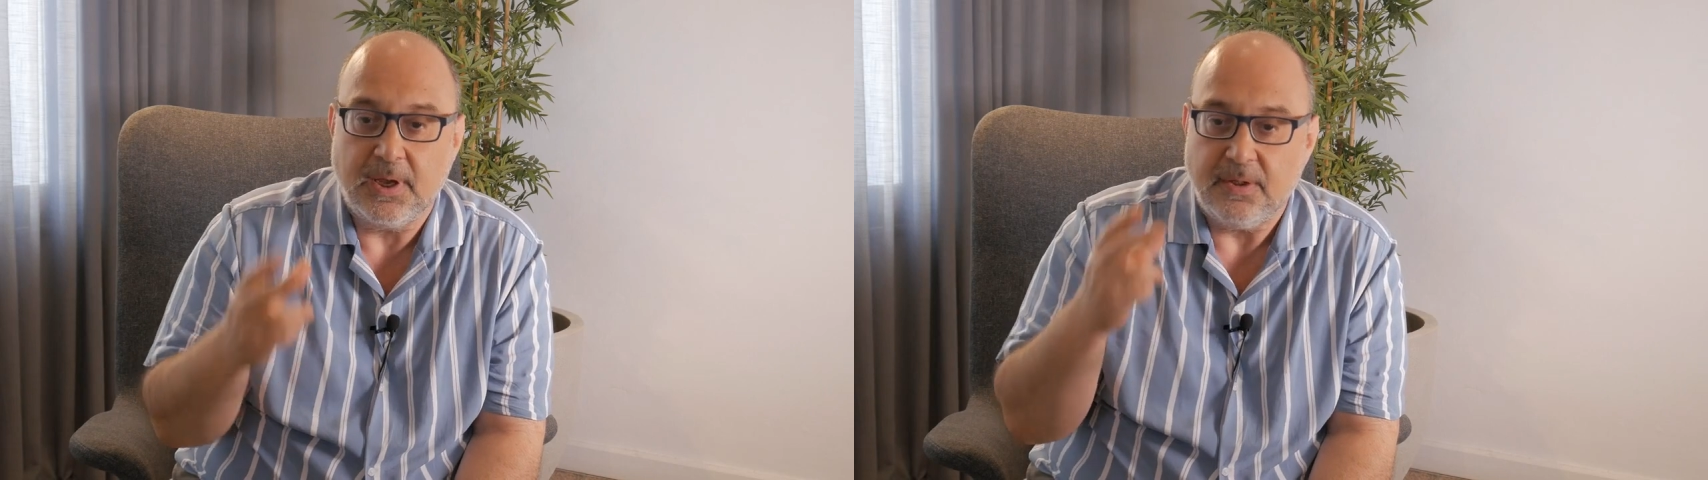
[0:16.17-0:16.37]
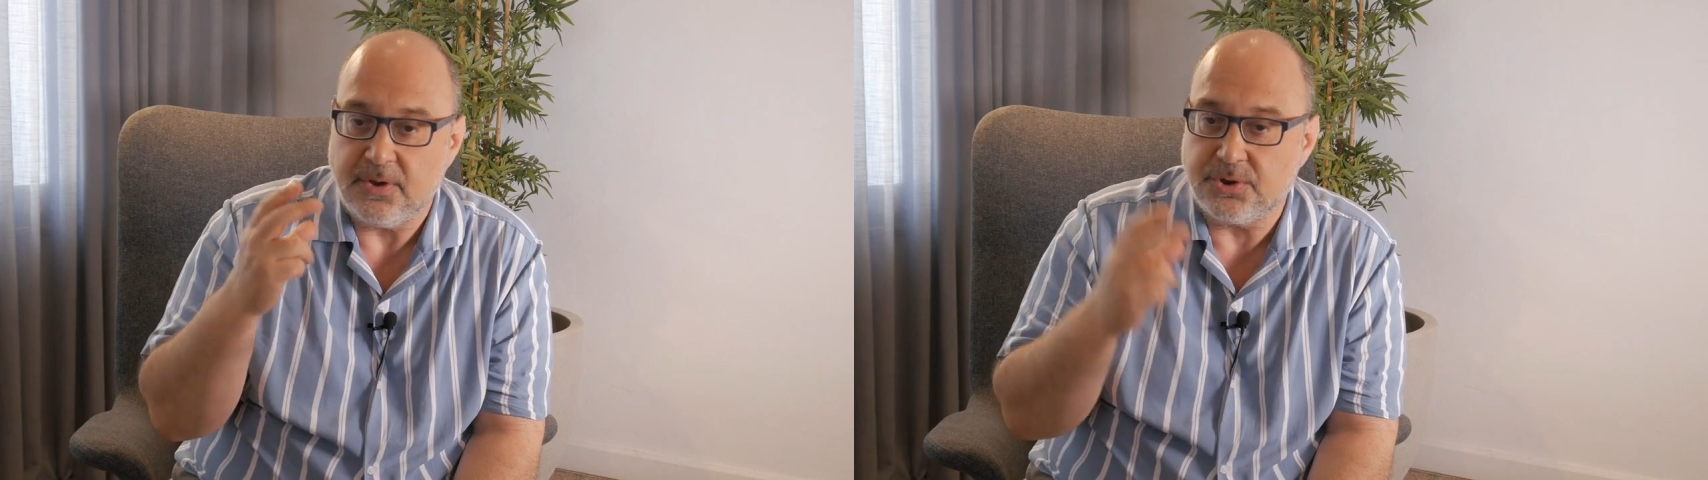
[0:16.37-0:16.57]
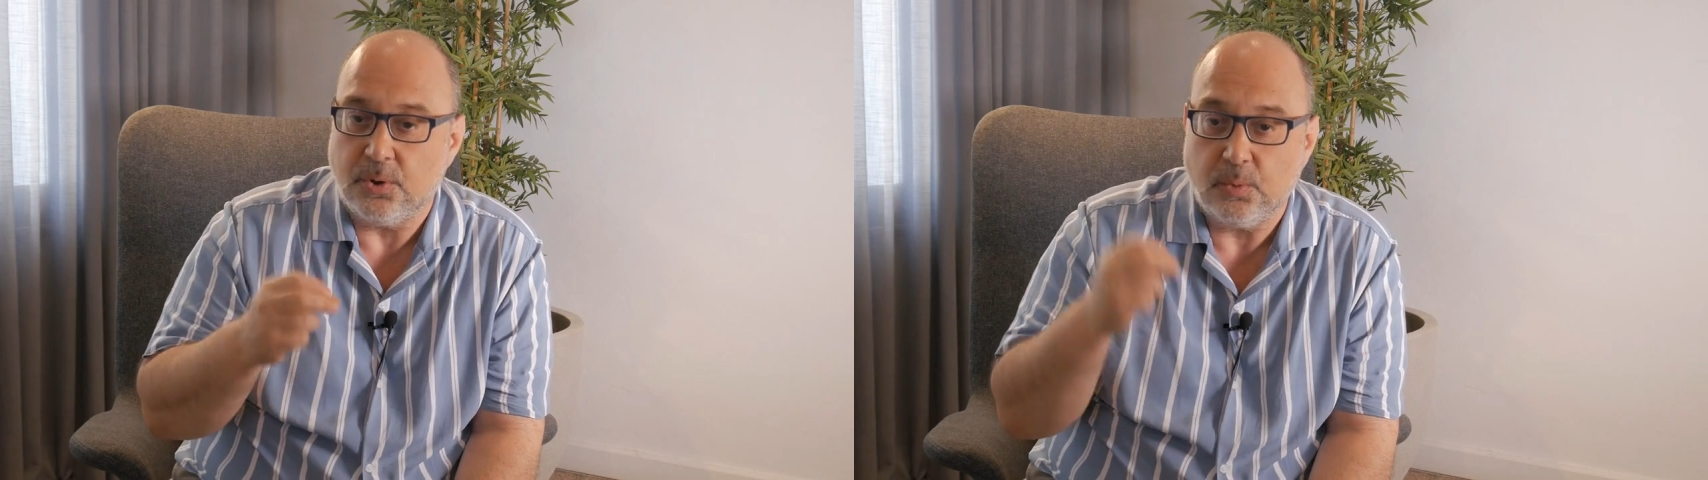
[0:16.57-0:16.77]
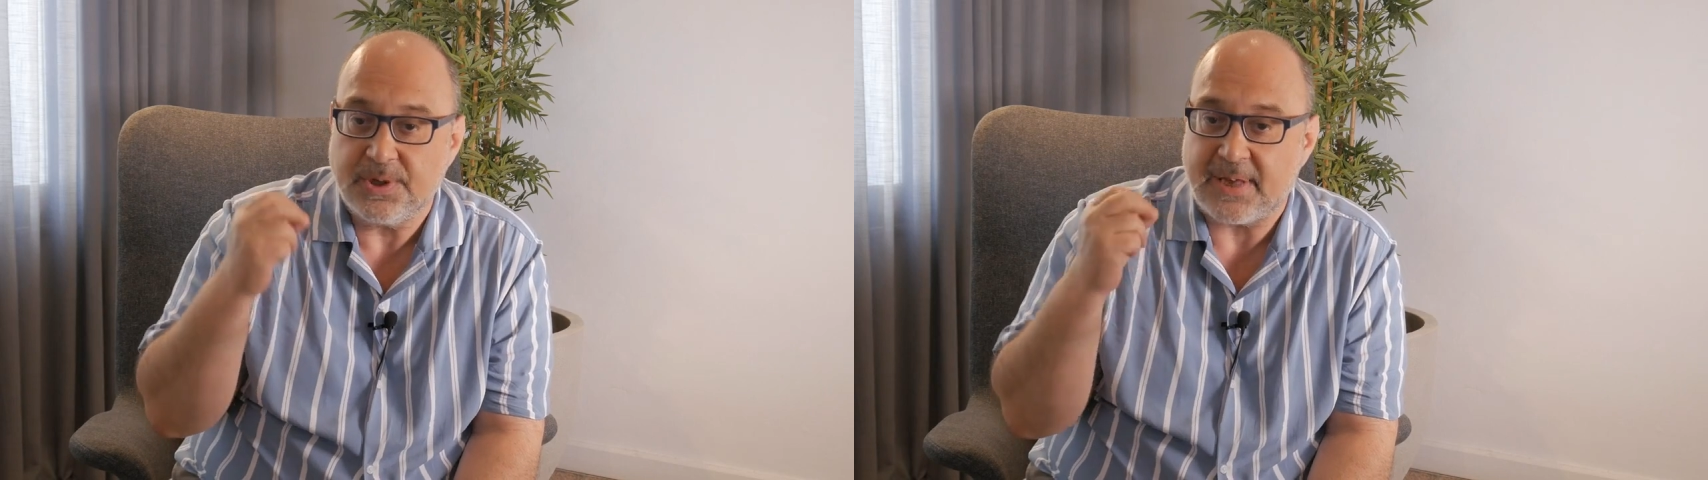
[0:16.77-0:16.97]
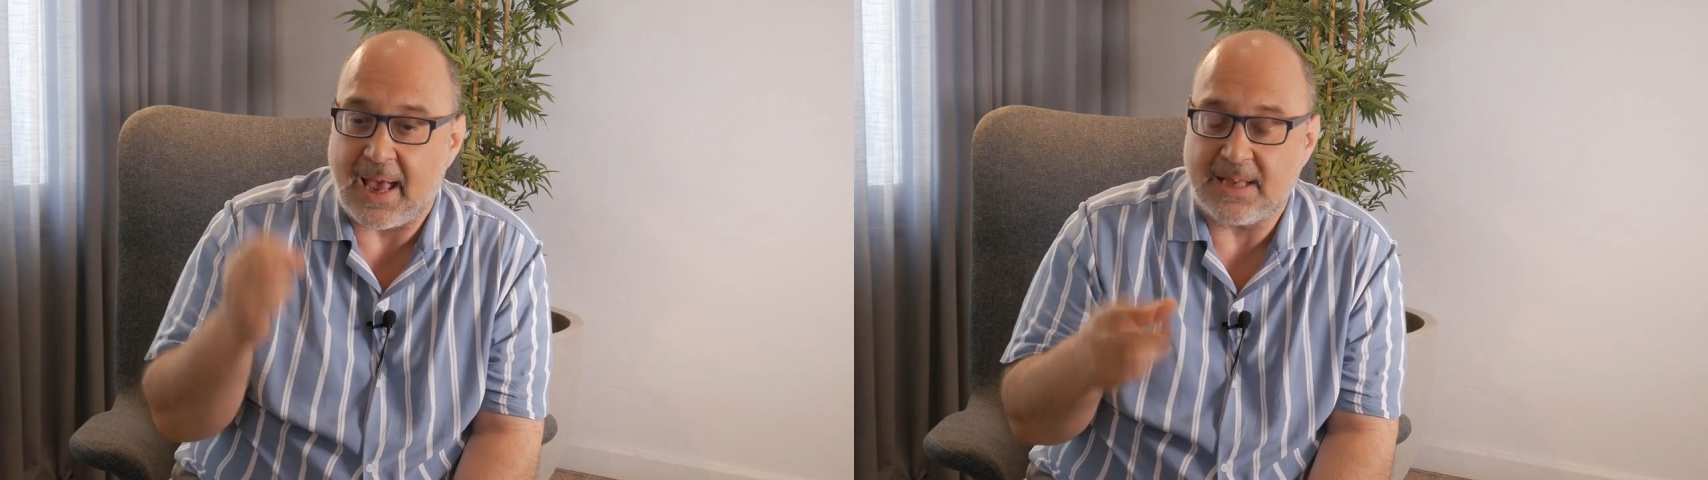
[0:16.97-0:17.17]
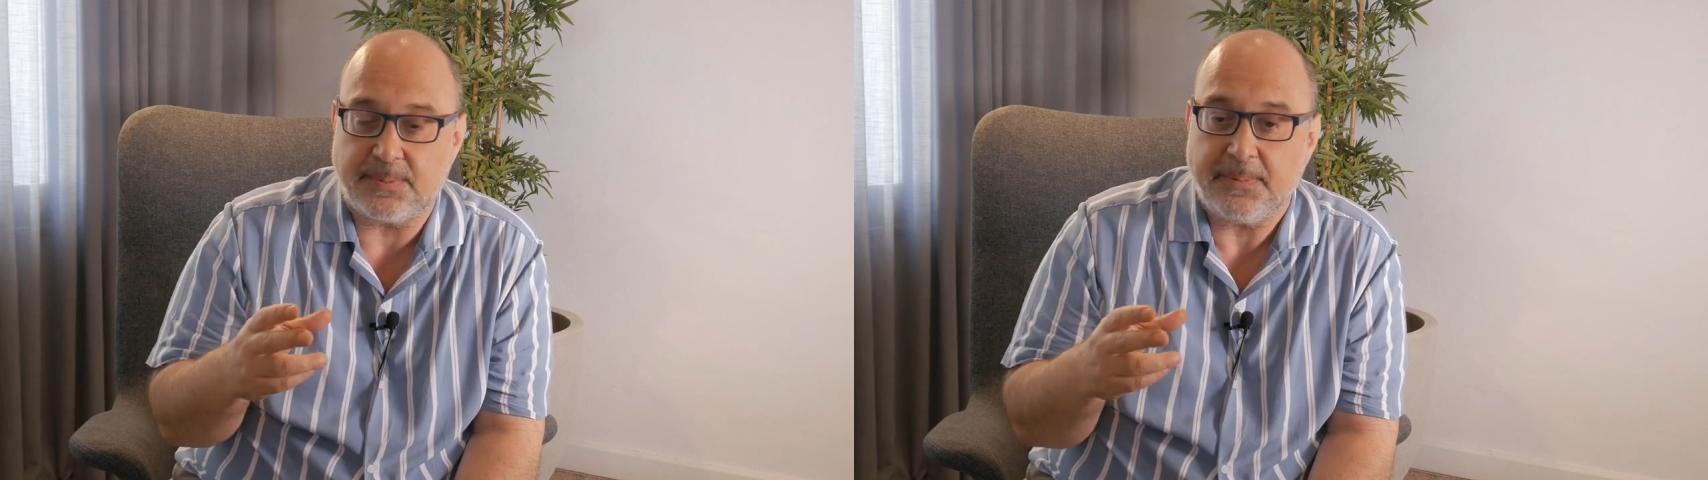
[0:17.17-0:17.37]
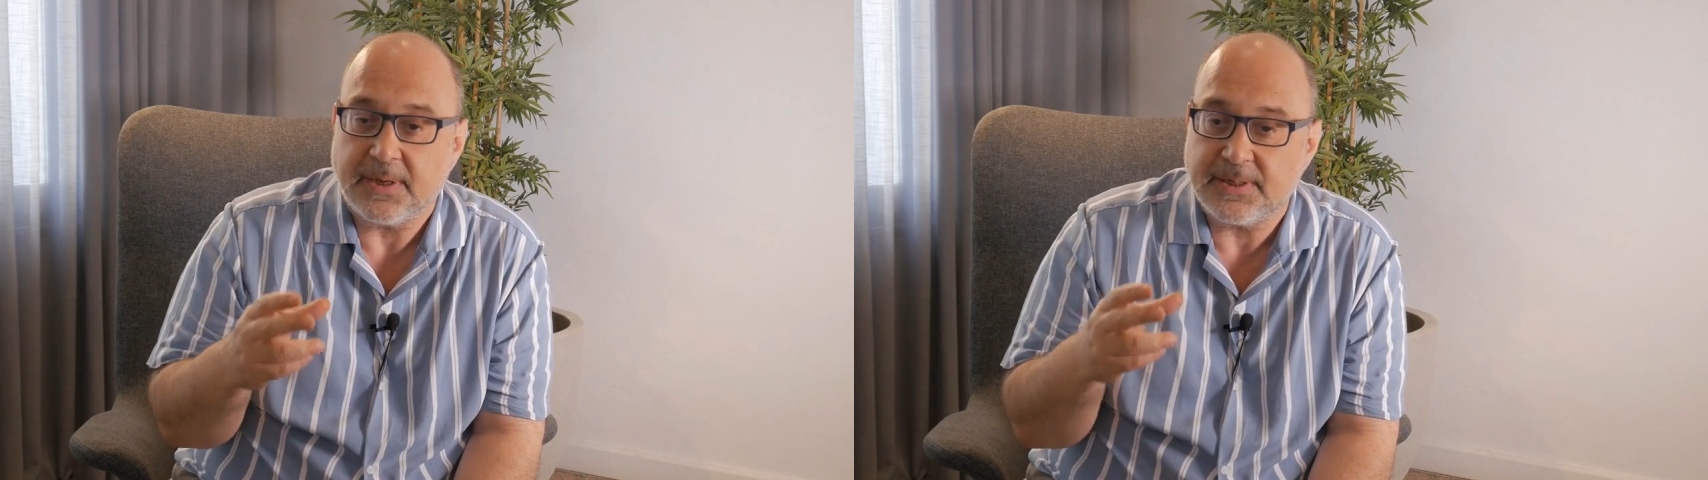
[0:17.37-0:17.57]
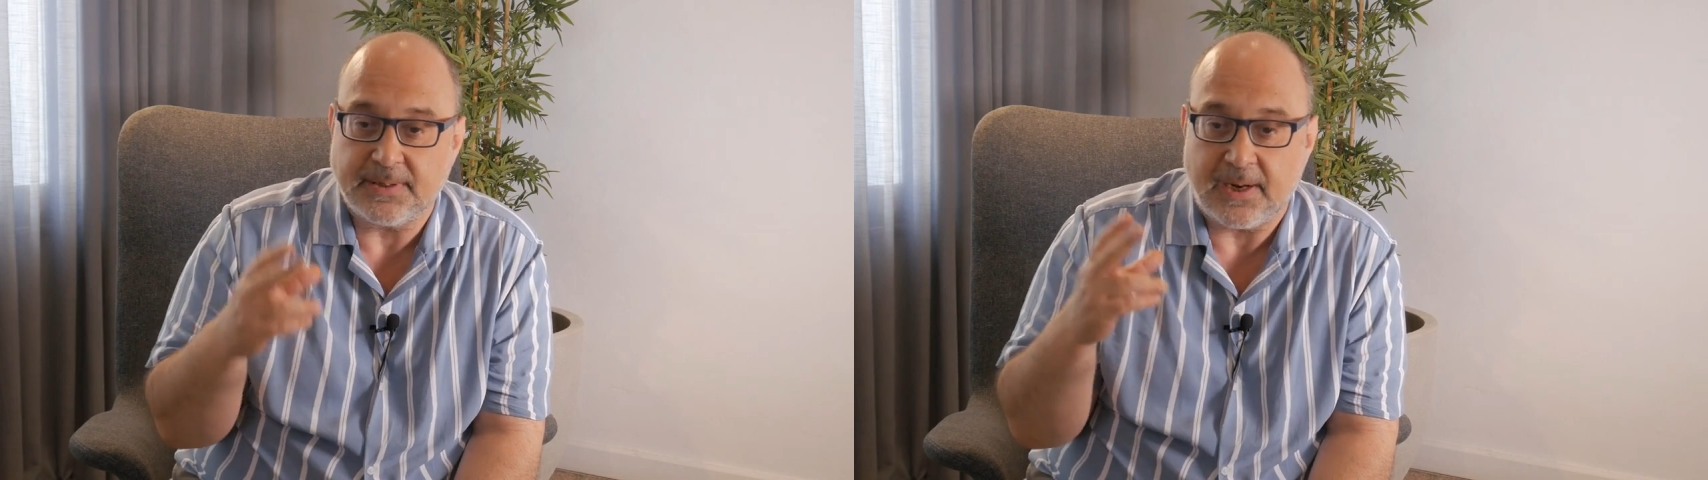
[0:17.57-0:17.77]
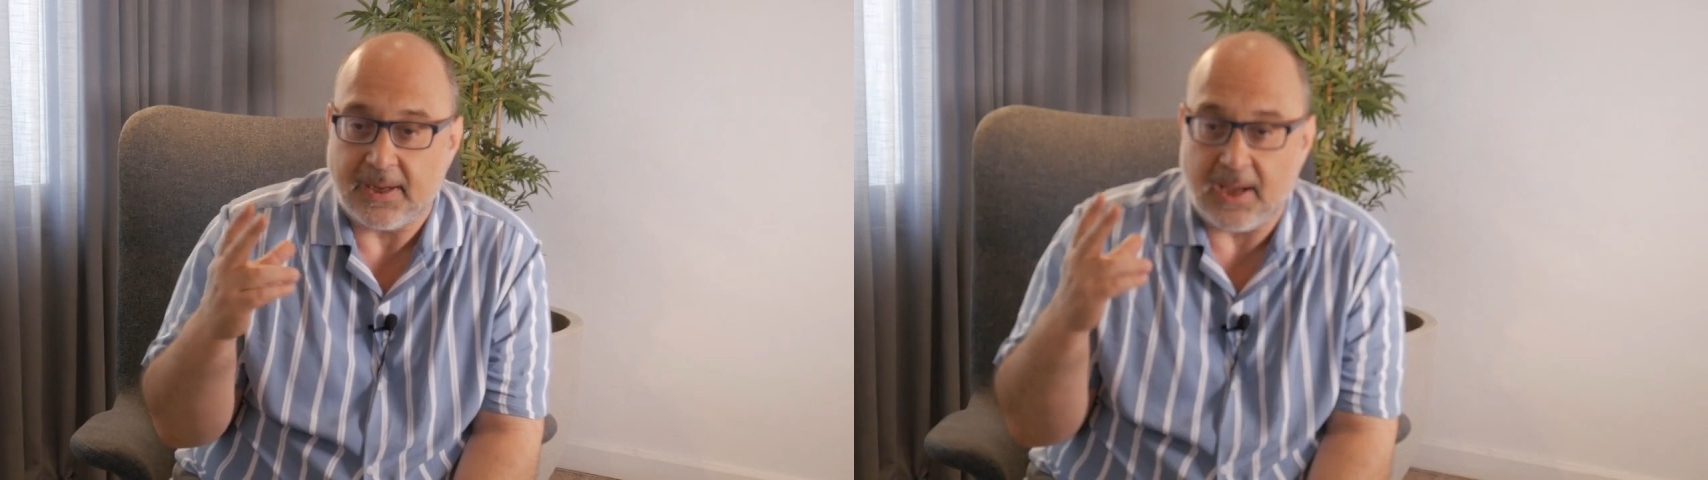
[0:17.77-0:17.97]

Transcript: There's always aspects that